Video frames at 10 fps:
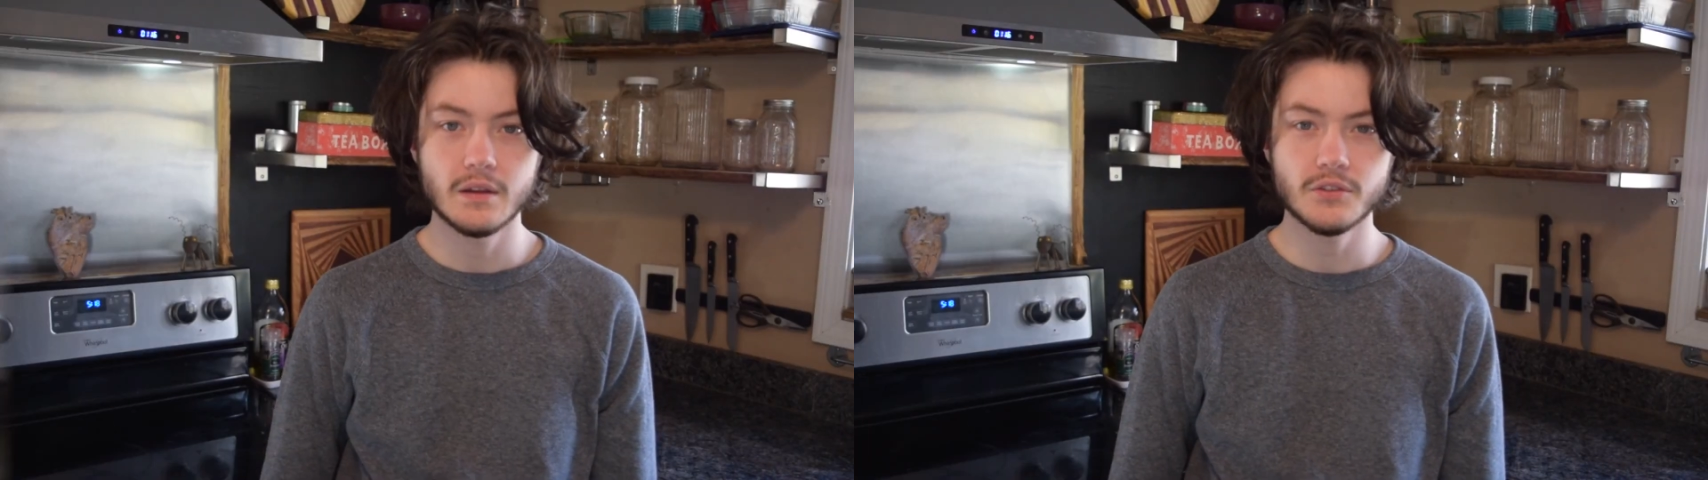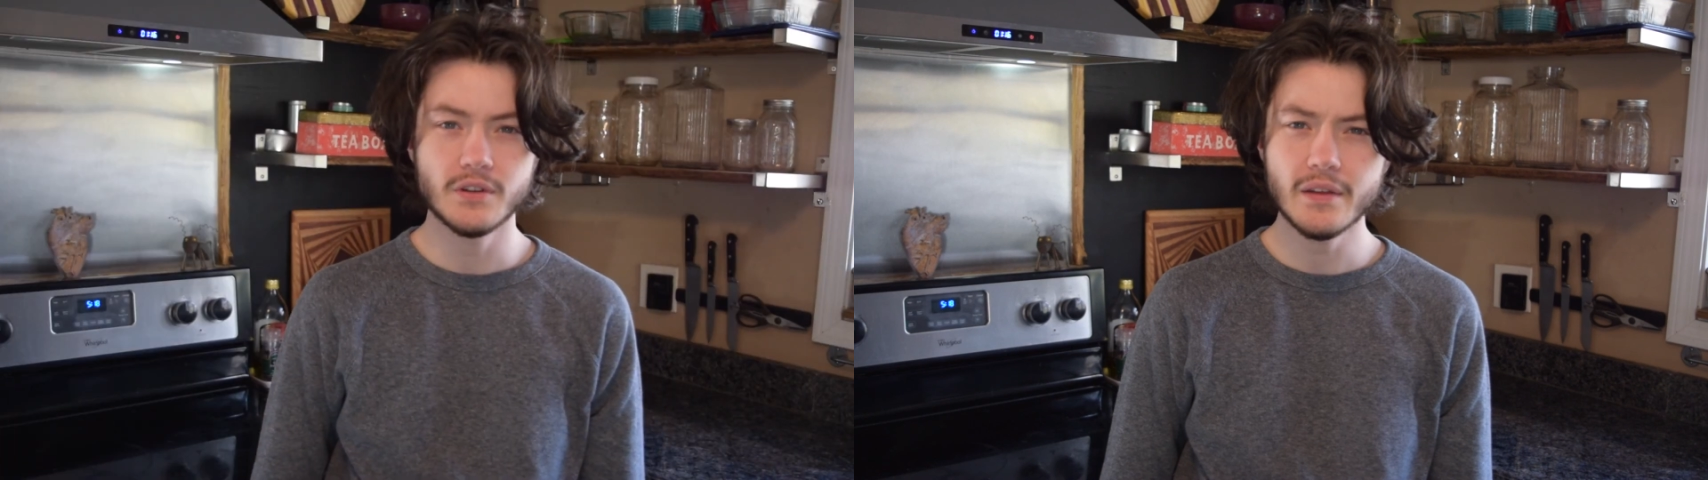
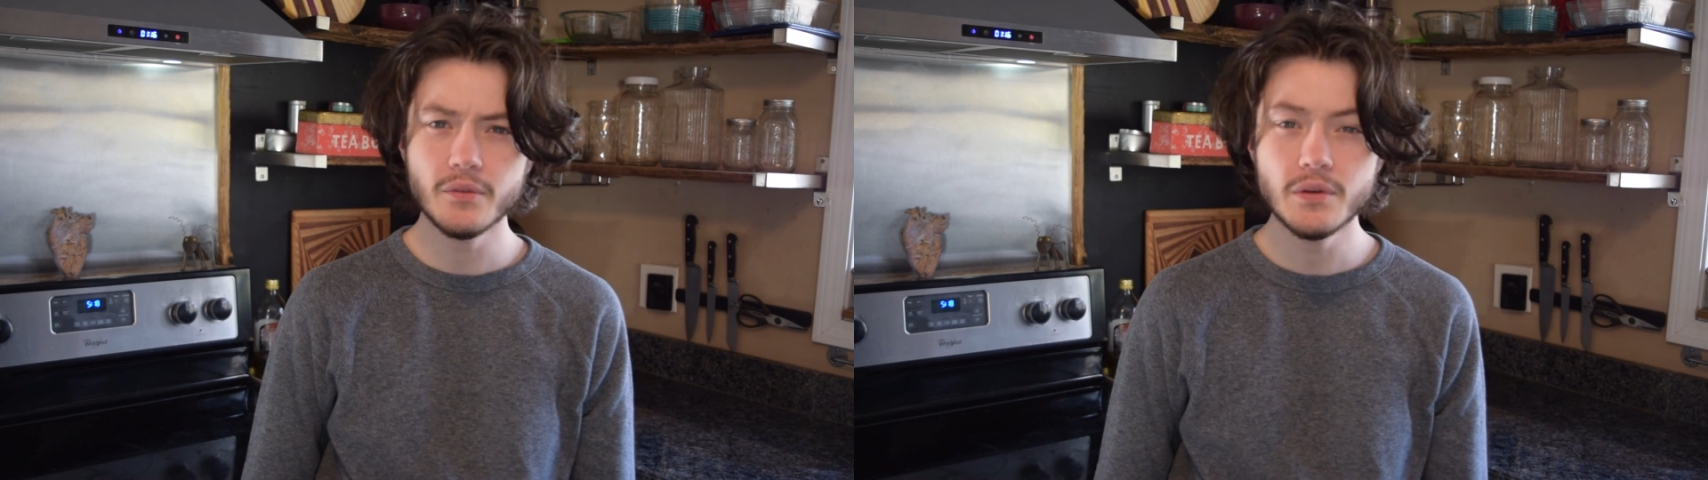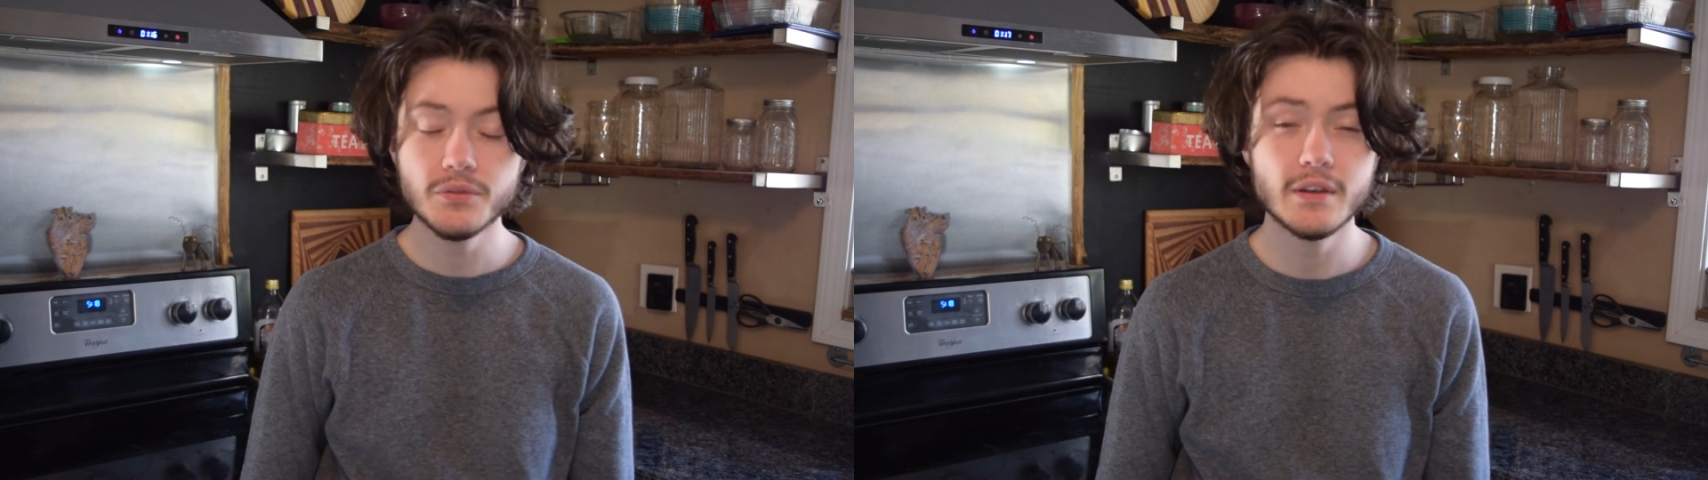So now that
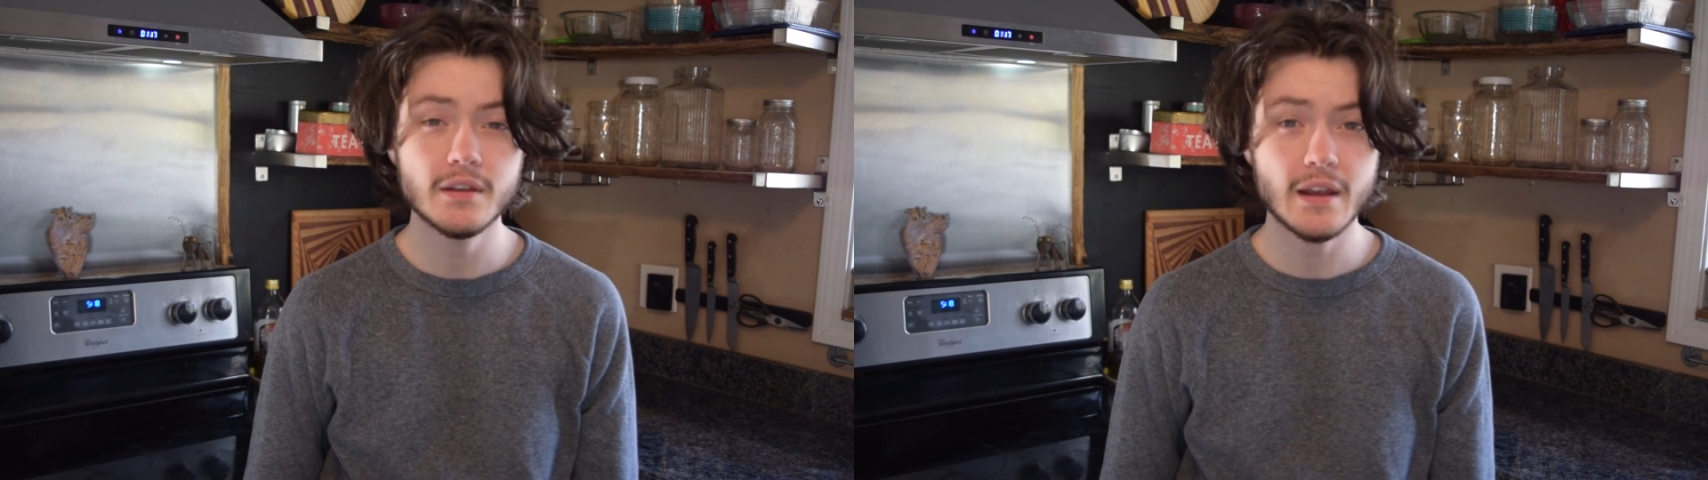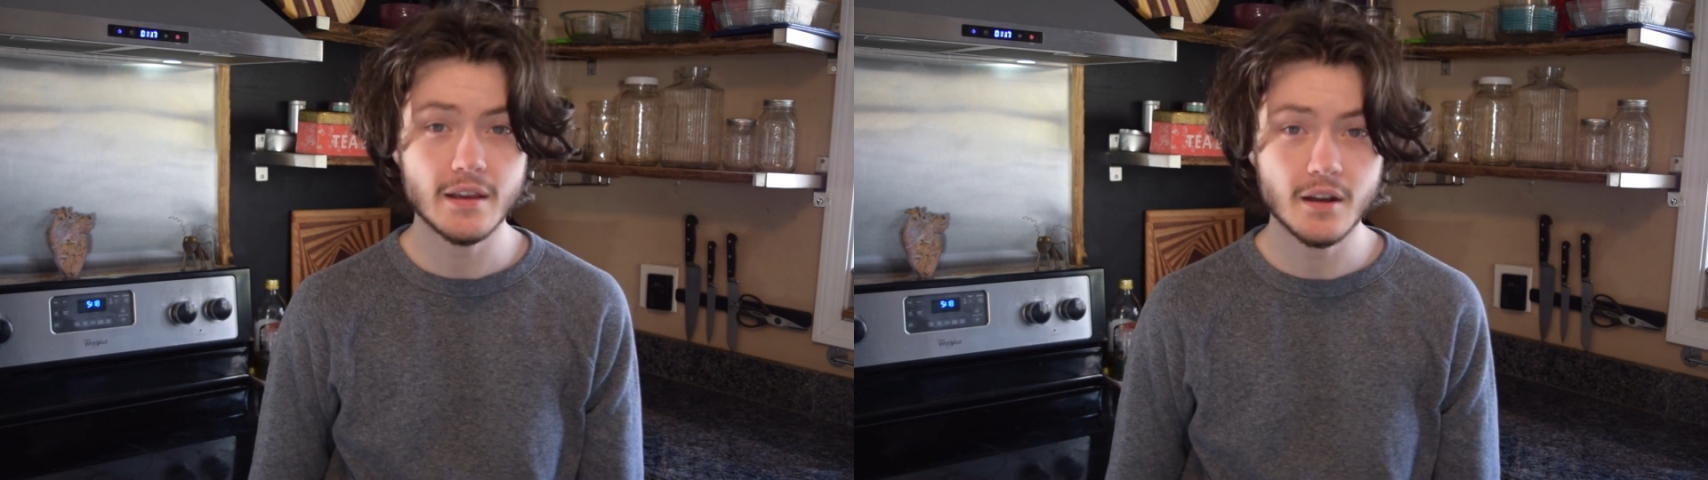we've
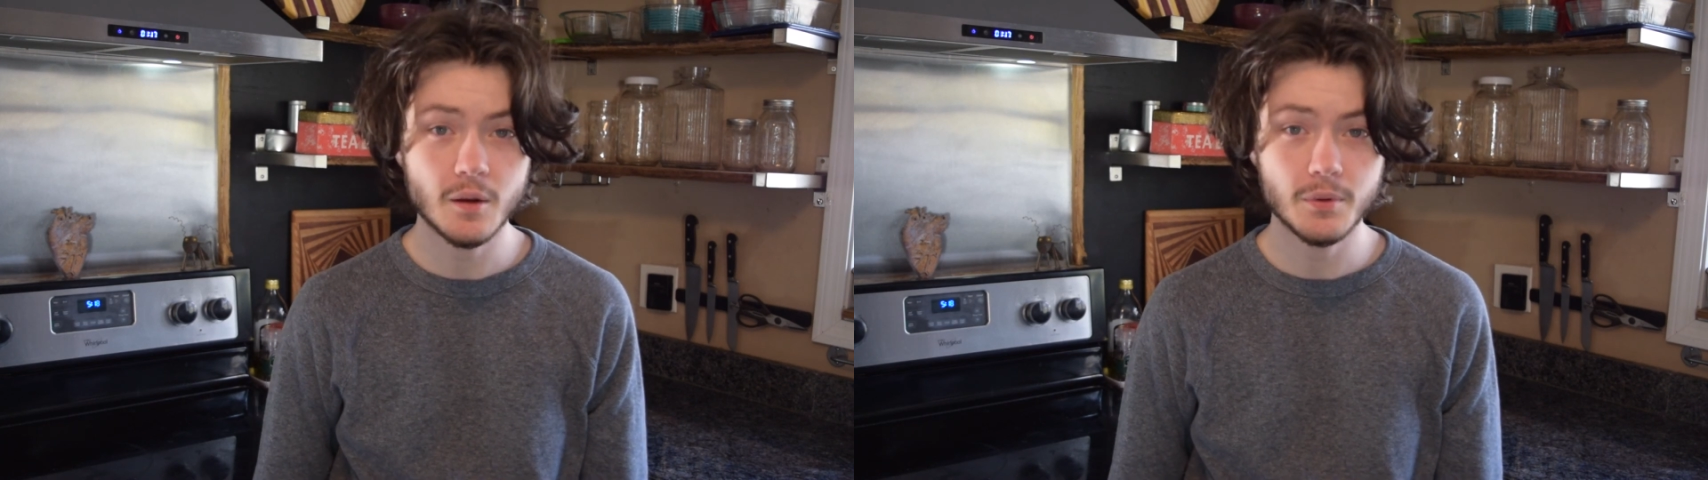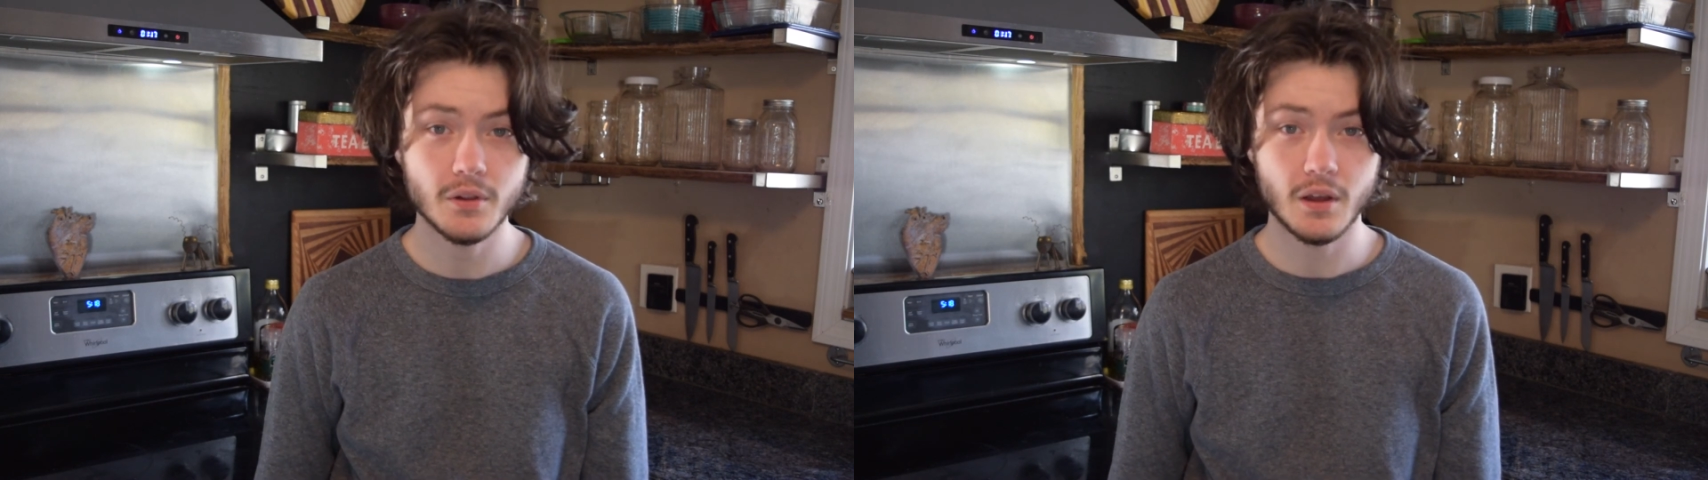seen a
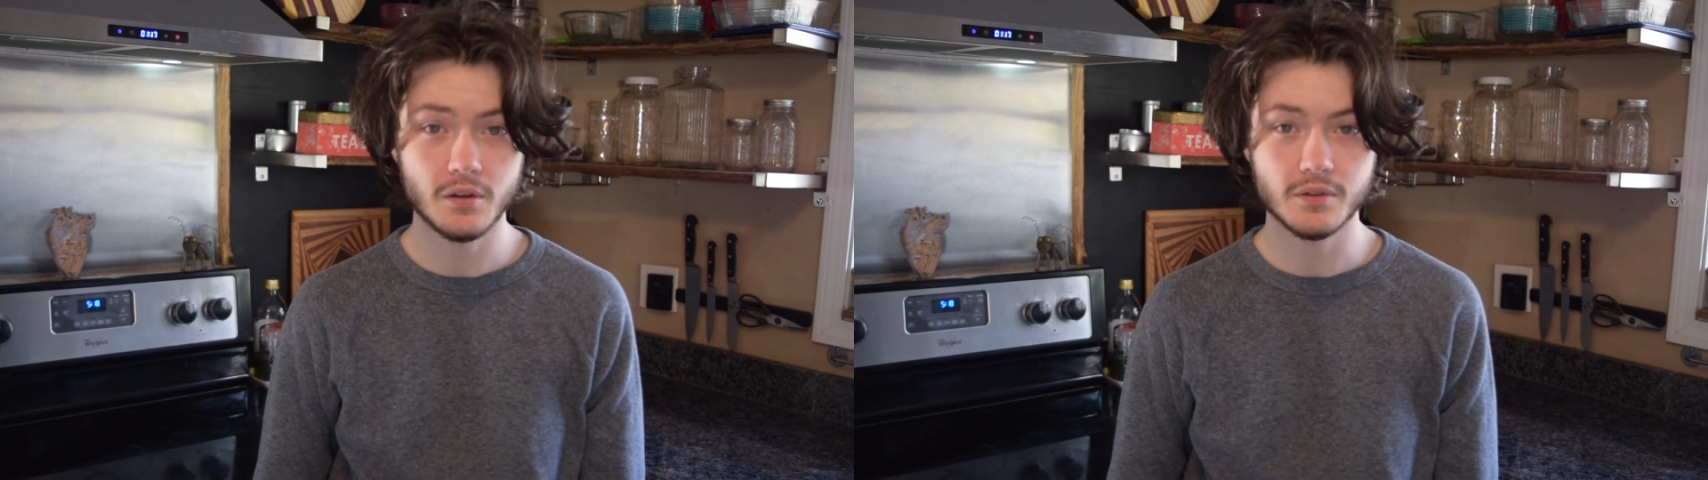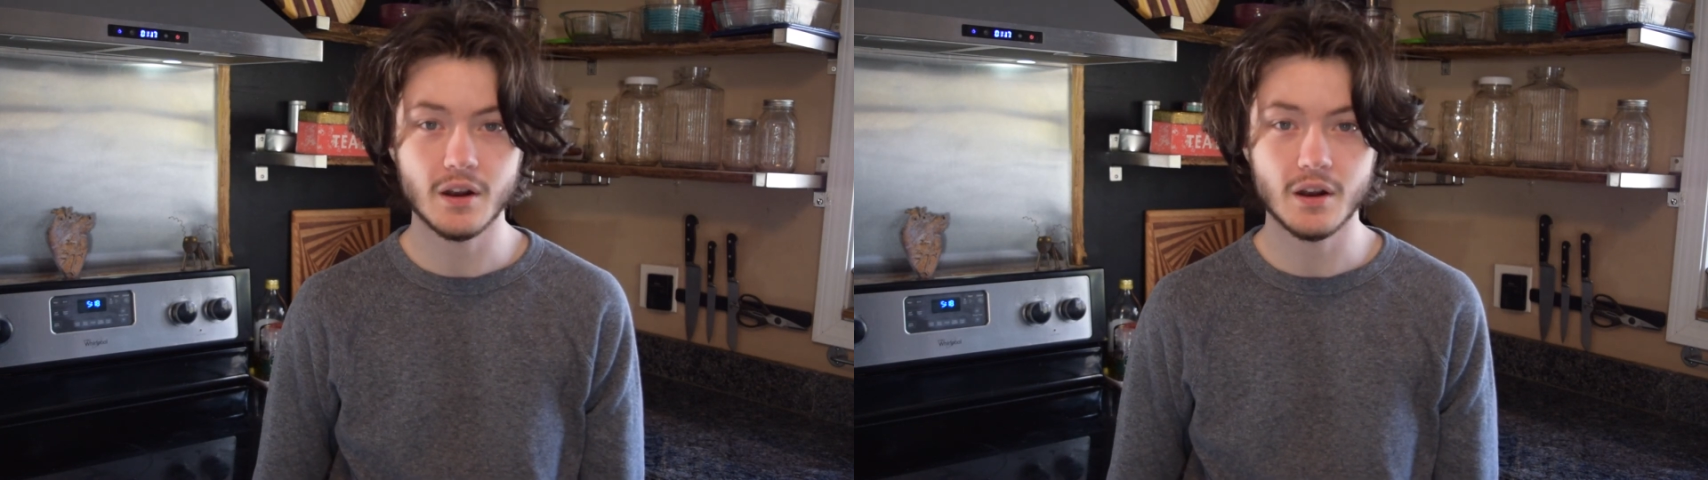couple of